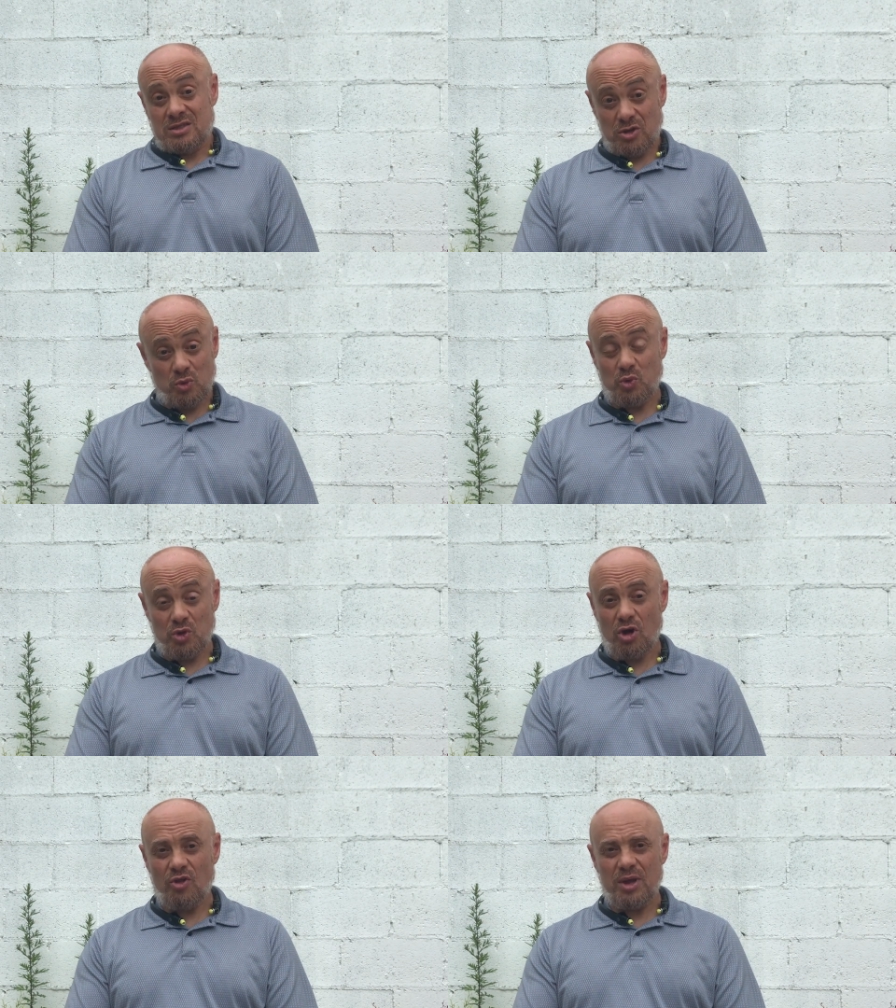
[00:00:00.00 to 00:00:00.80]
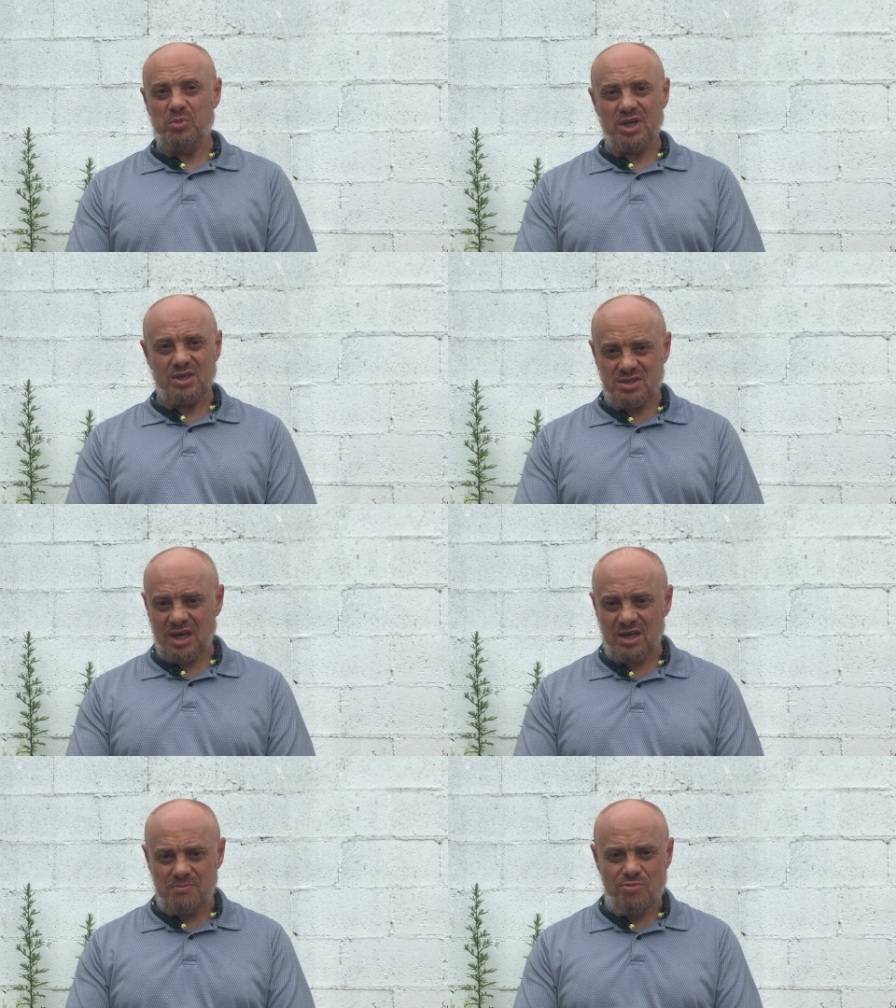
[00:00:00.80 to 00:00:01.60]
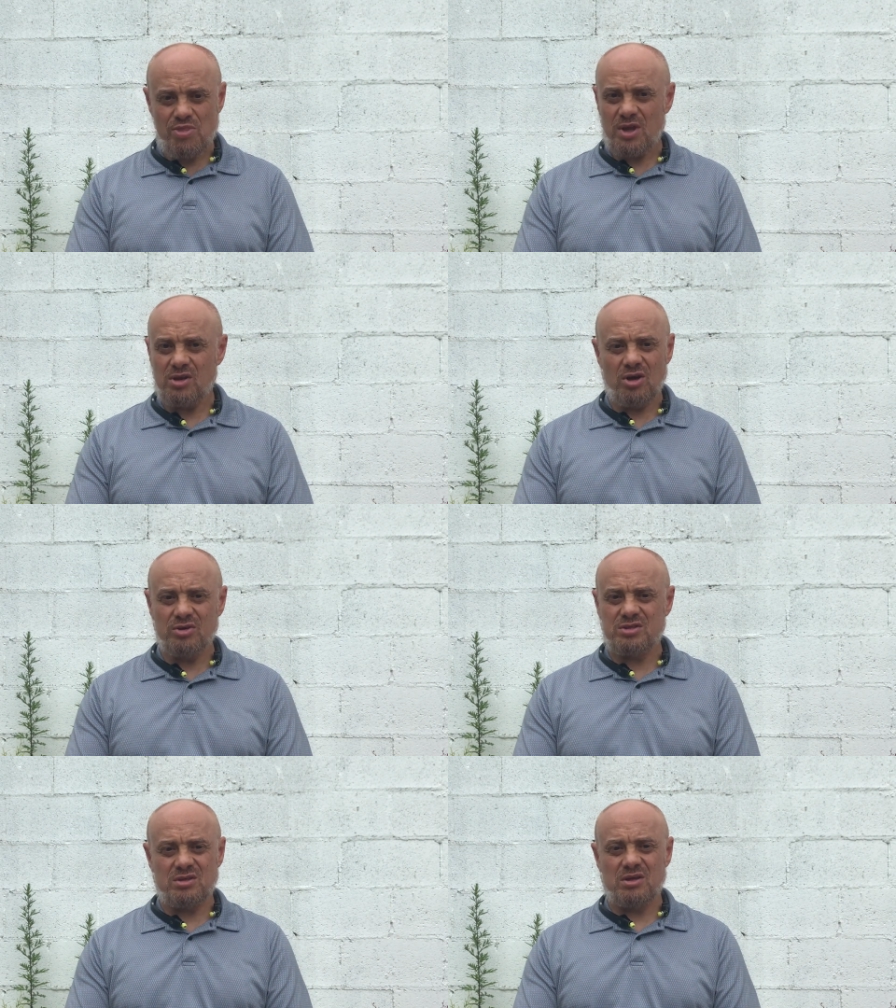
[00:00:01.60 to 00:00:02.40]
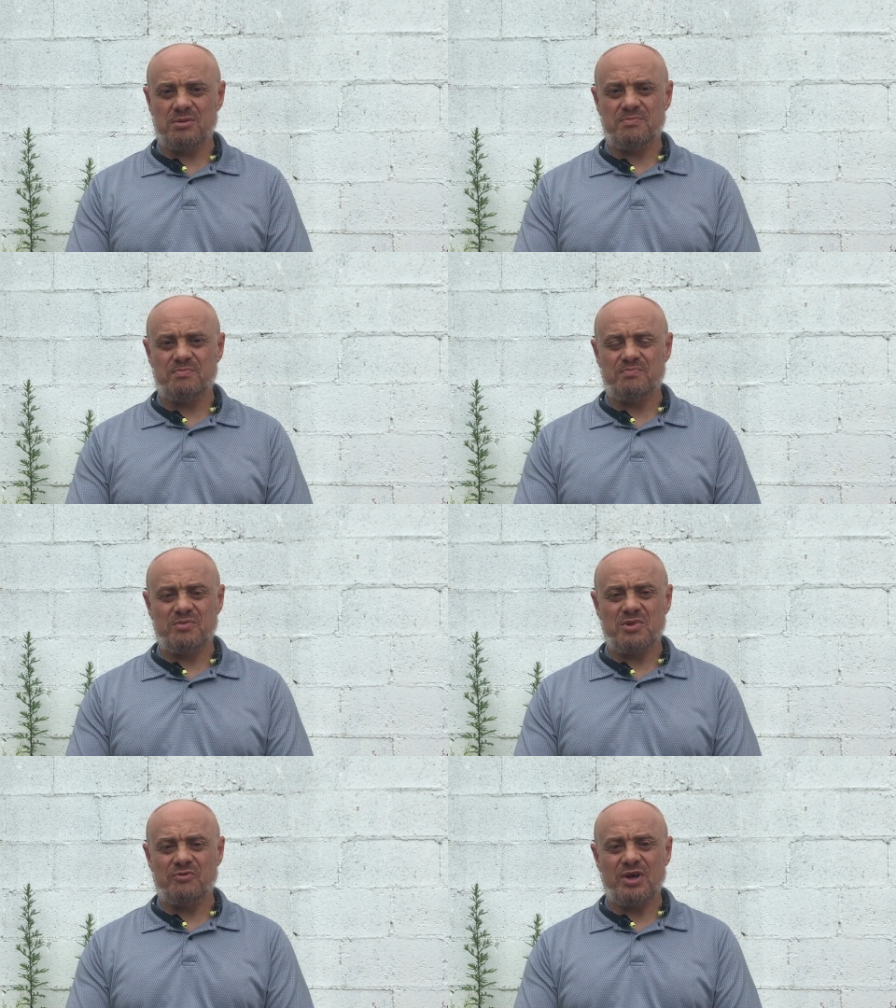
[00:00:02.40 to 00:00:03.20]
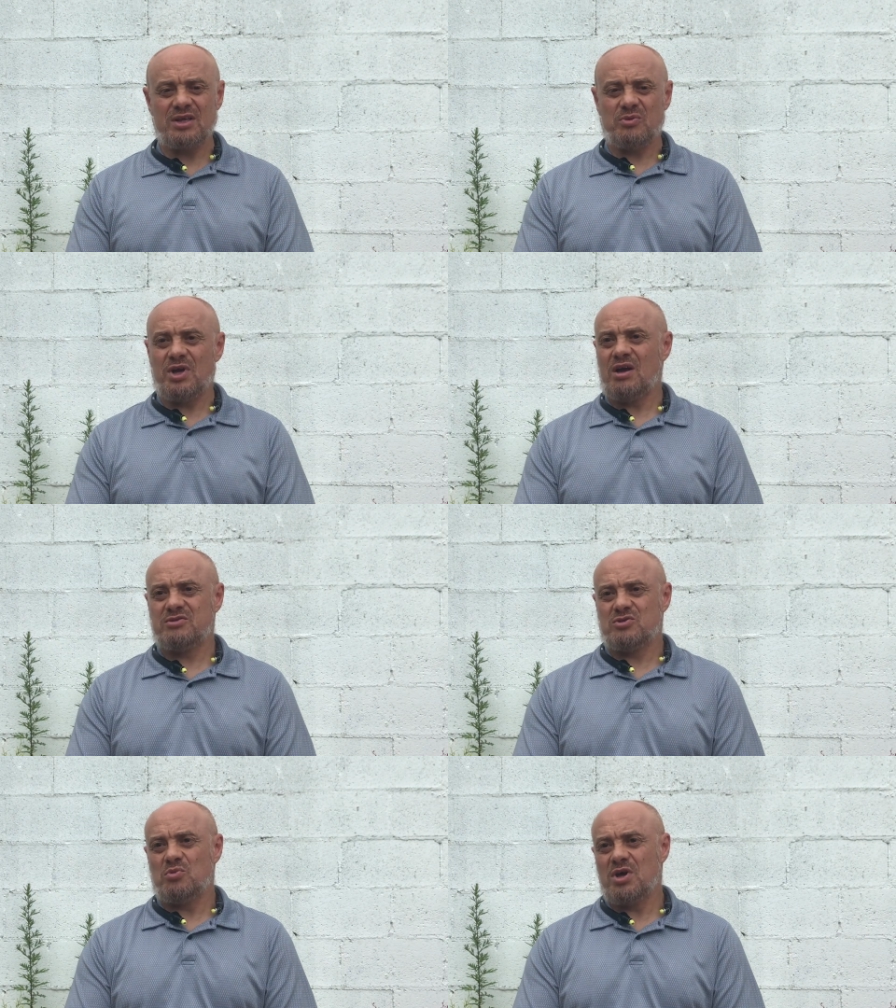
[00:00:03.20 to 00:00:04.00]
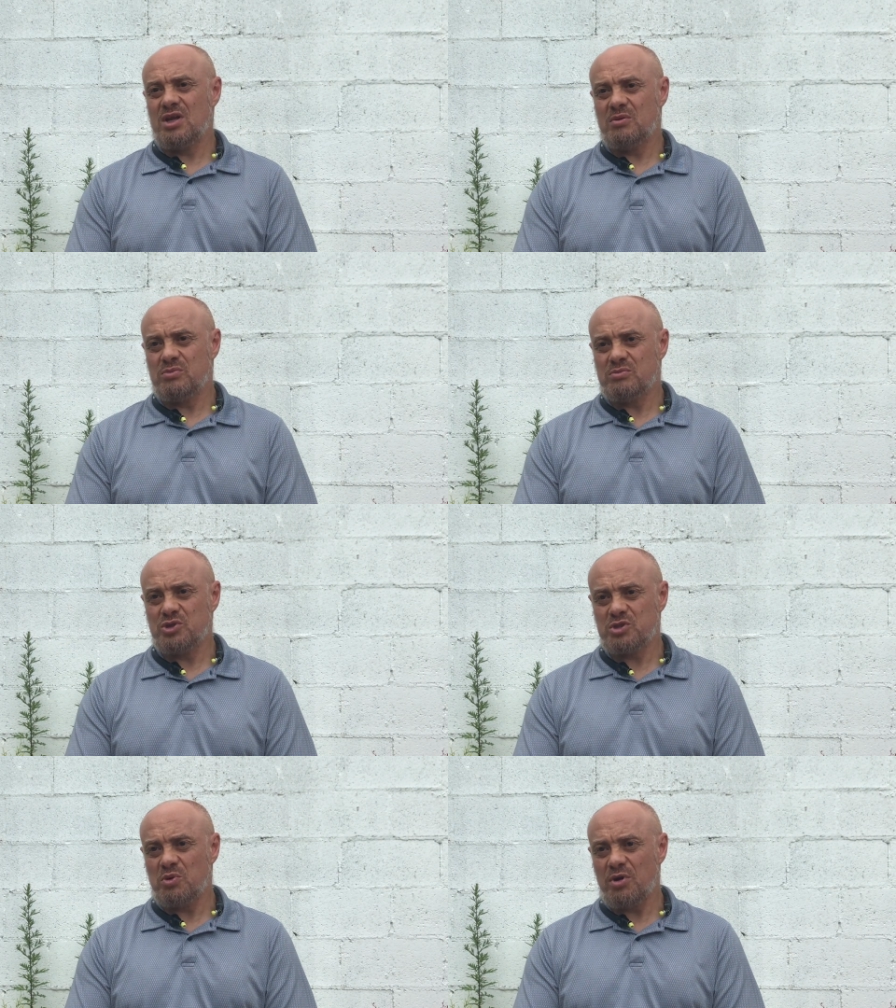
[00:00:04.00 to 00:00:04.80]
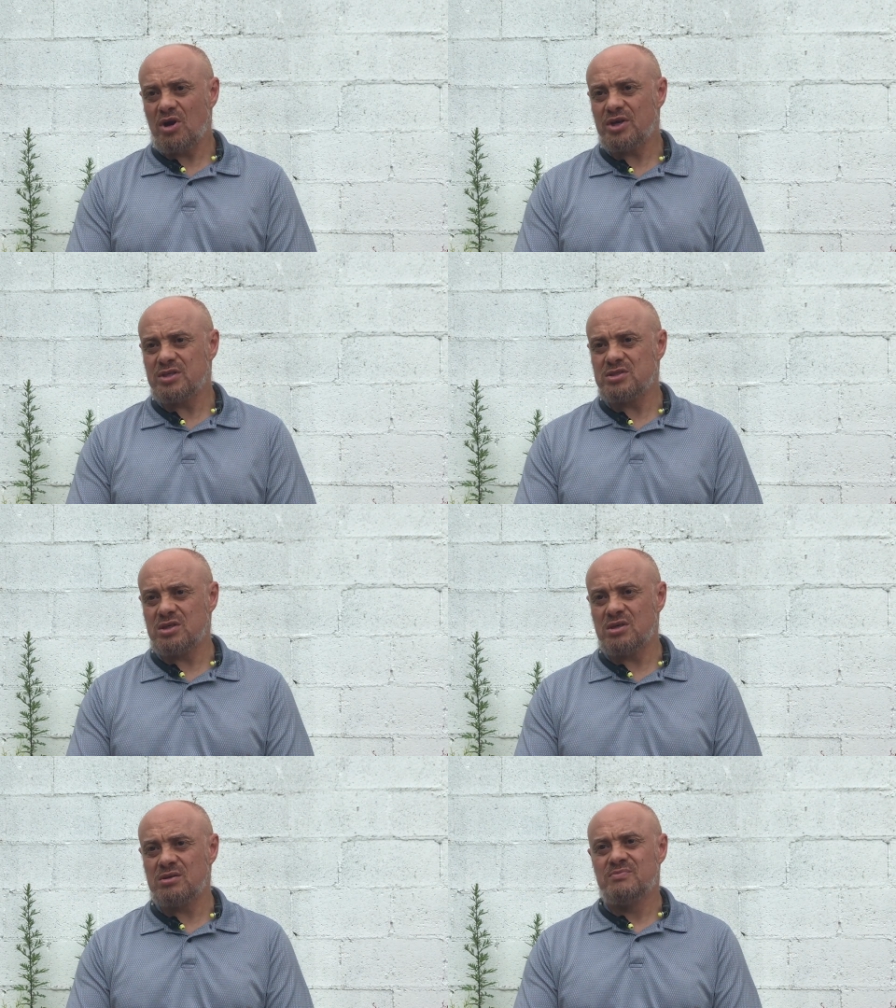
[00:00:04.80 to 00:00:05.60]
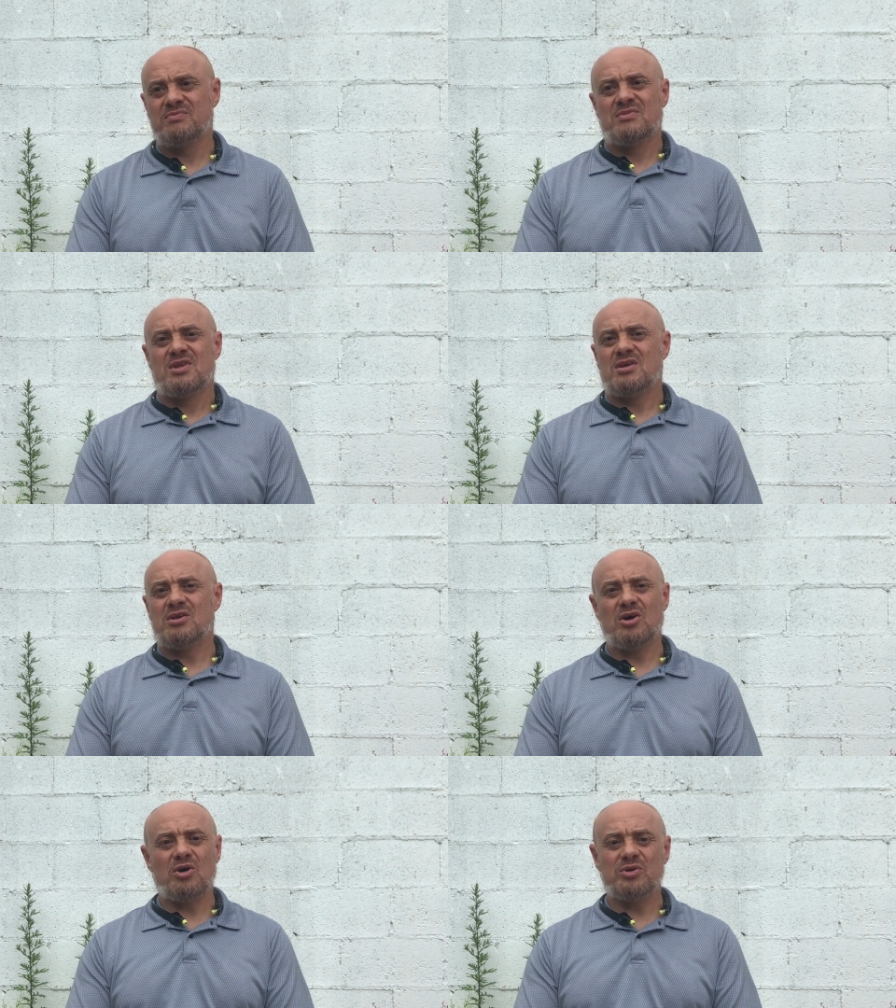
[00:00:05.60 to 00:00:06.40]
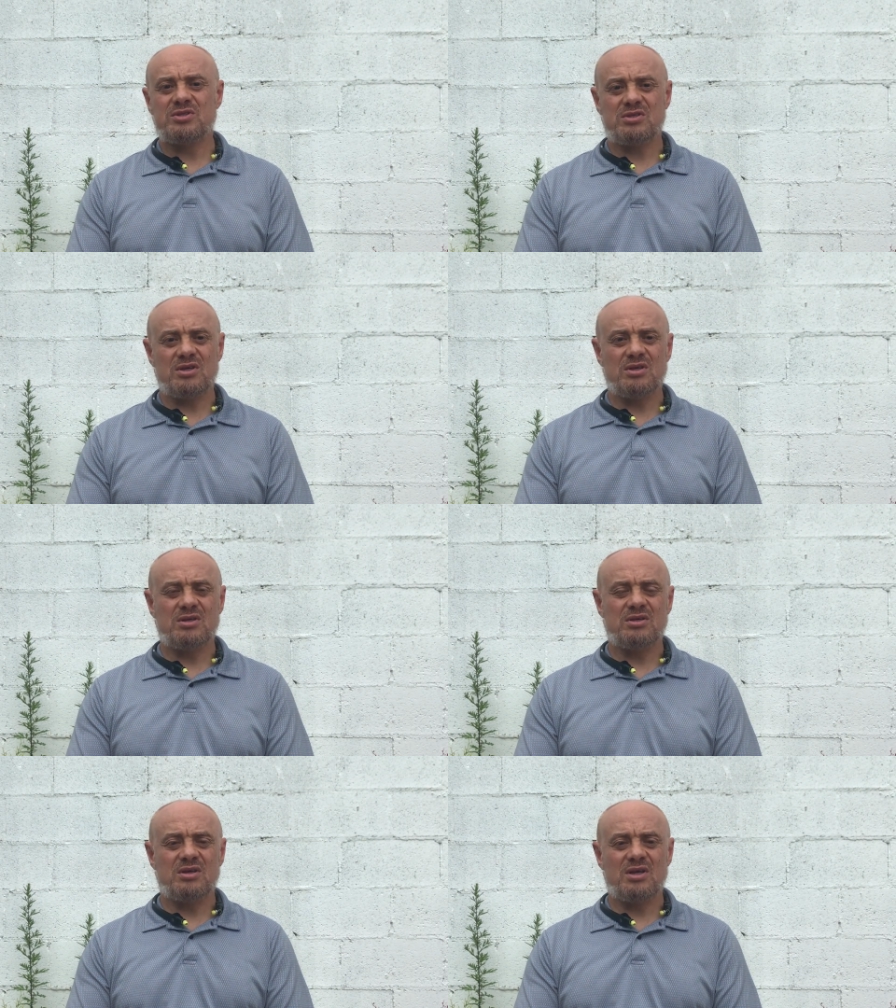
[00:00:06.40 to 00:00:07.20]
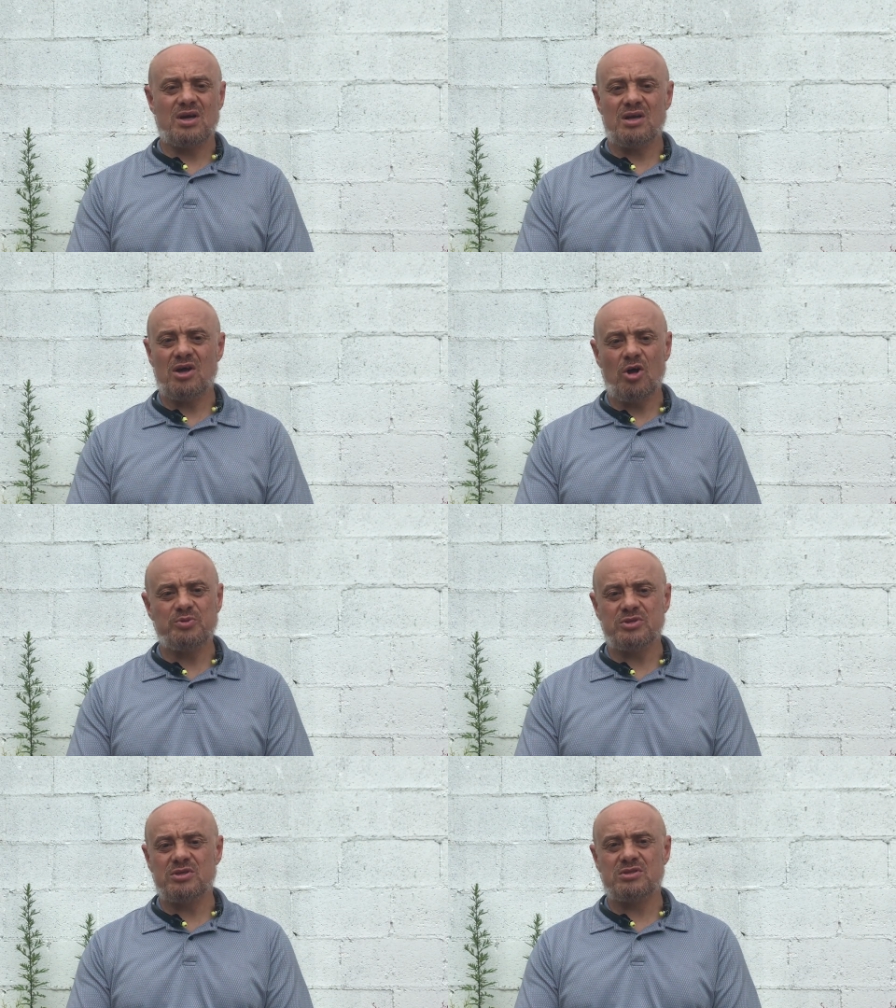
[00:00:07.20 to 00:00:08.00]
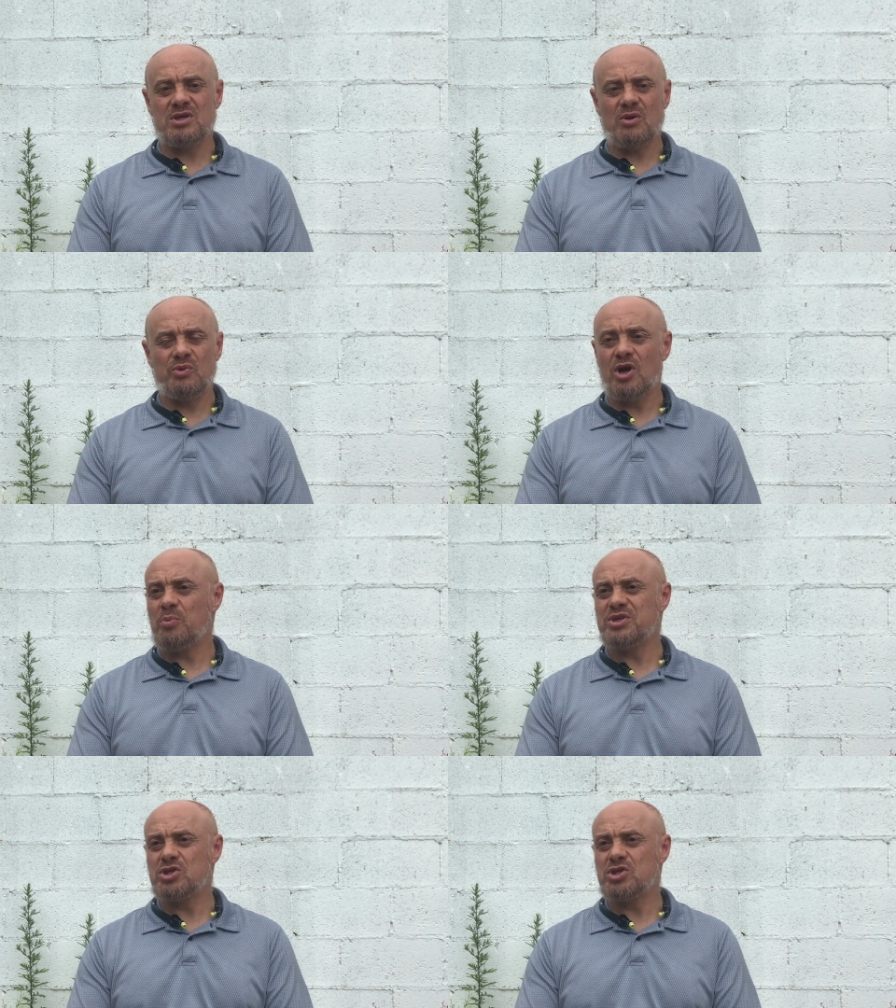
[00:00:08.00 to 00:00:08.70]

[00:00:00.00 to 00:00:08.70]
So with all that being said, it's the fact that we have so many Muslim Americans here. It kind of helps us. We help